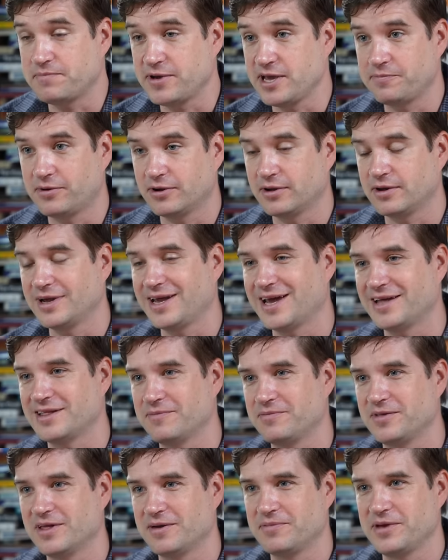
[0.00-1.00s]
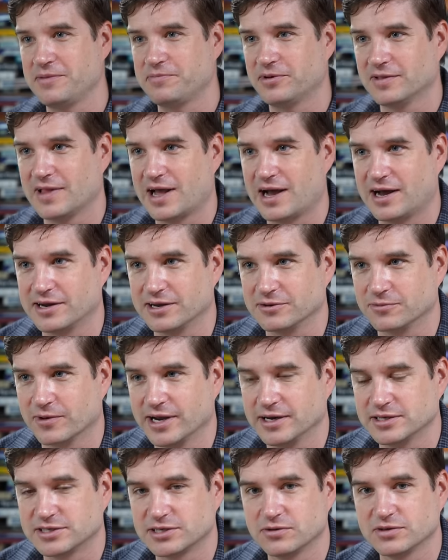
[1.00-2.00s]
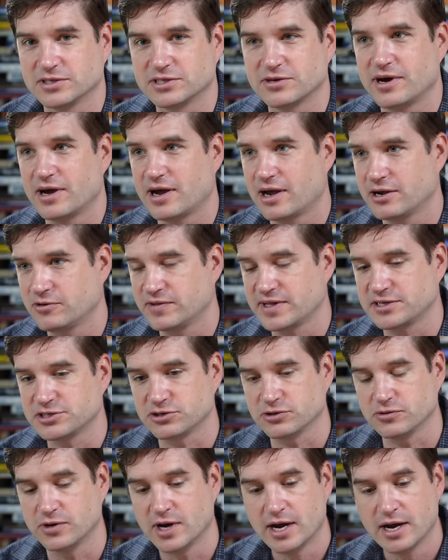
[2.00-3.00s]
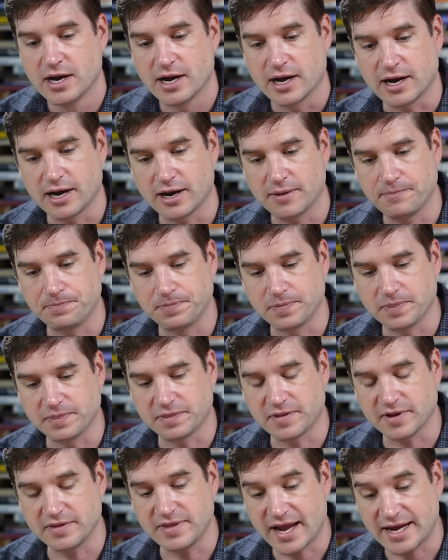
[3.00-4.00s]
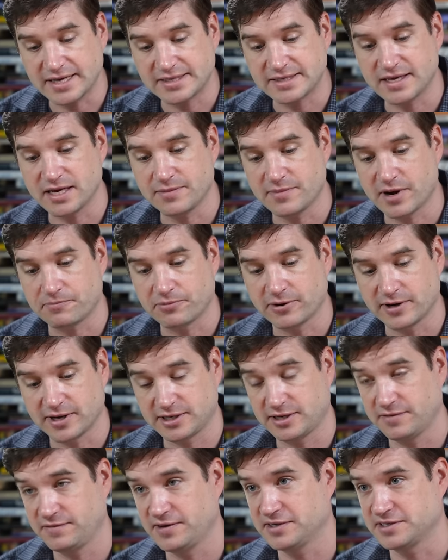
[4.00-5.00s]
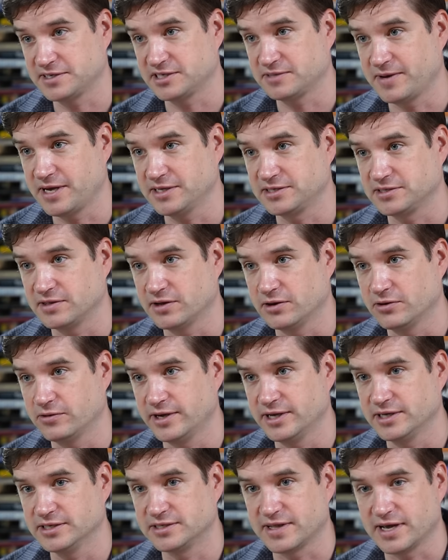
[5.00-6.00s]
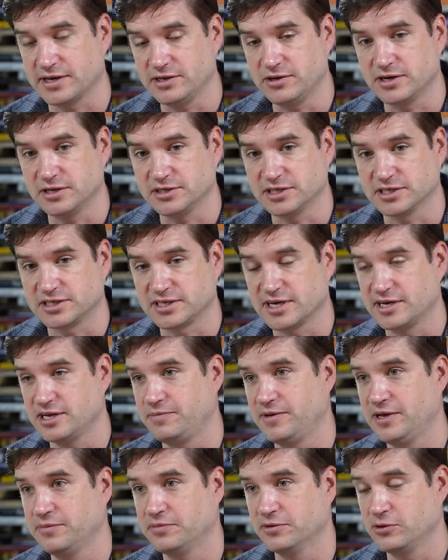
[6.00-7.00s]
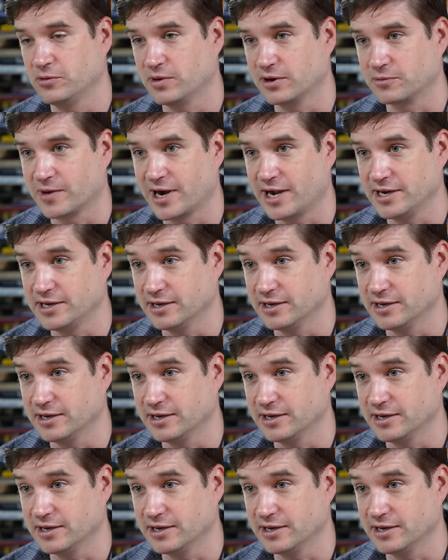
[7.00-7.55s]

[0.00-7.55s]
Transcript: people, yeah, the, the, people laud it, right? So, yeah. so I, I, agree that's true. Um, the nice thing about productivity as a space, though, is that you can just study people who aren't writing